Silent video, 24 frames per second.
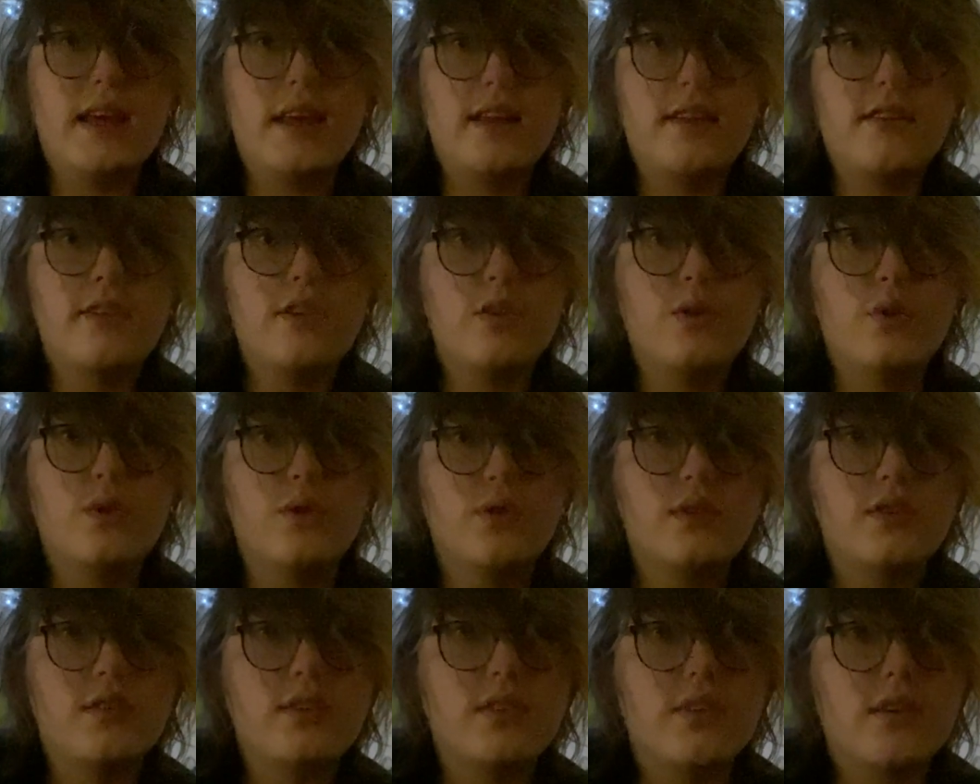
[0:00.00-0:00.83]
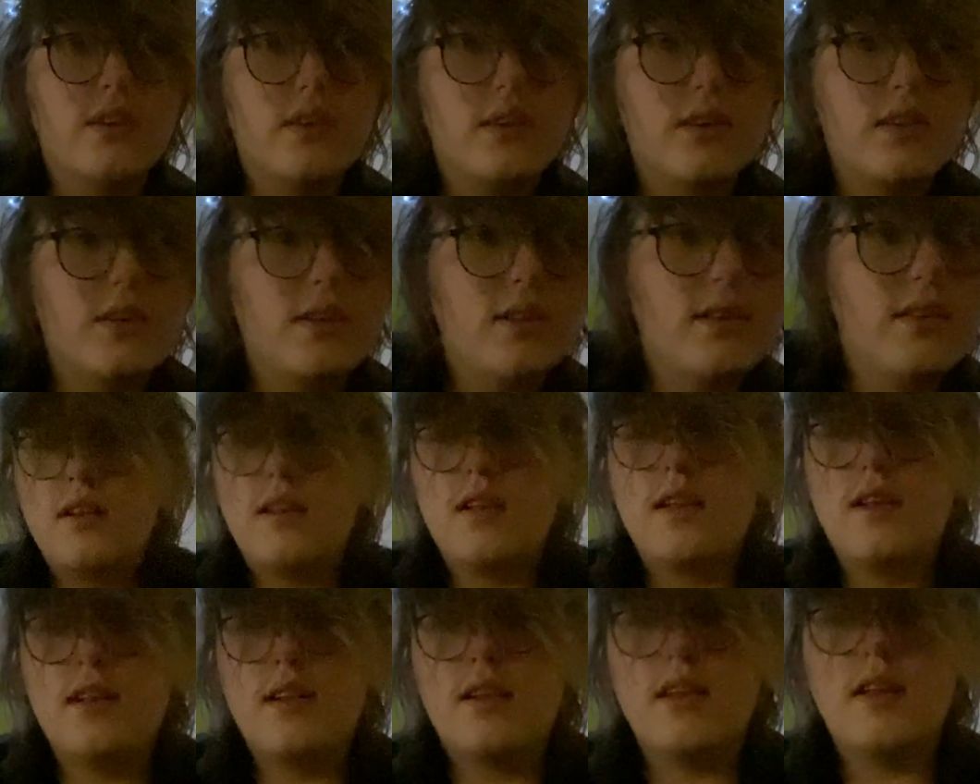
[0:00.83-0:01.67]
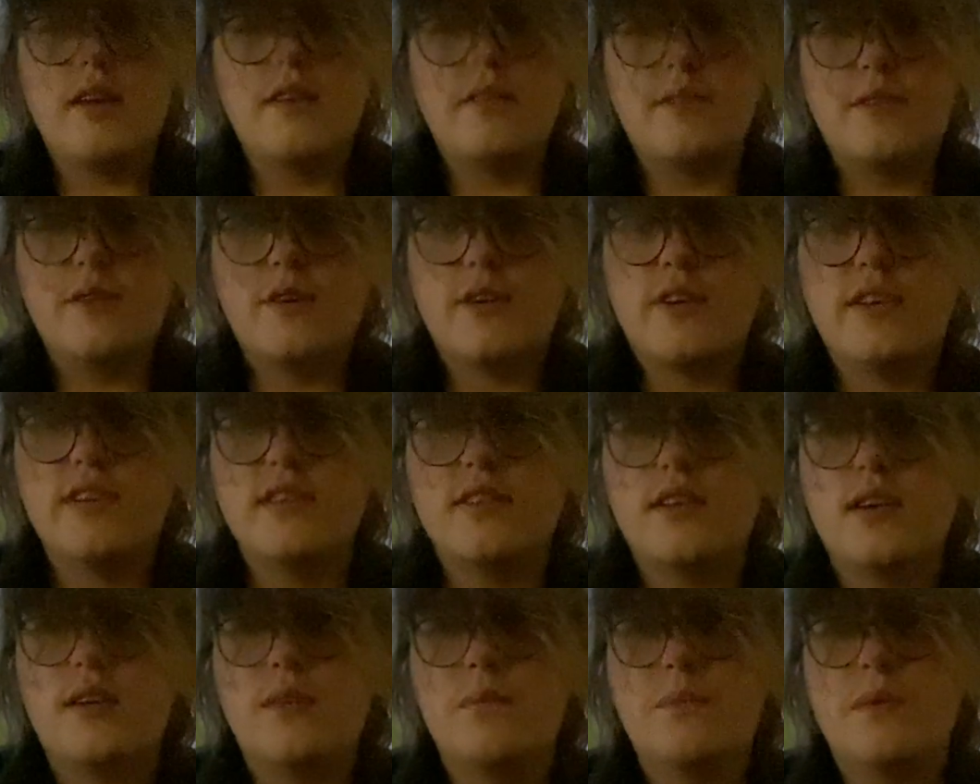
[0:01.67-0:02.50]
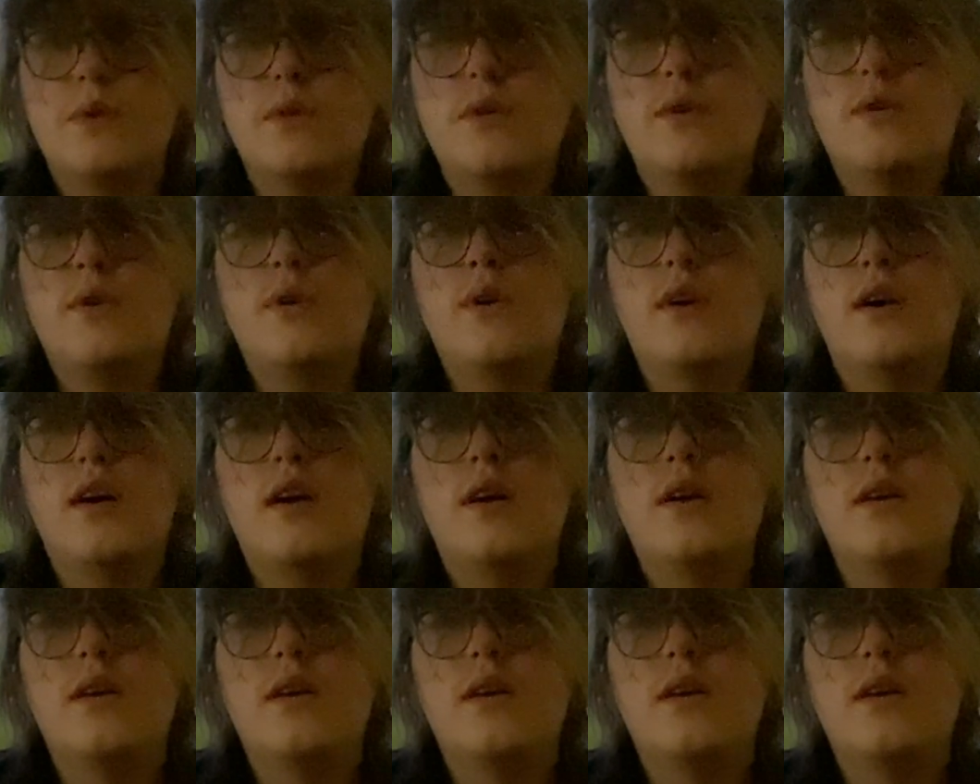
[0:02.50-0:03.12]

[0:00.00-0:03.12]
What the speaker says: thoughts are. Like, for example,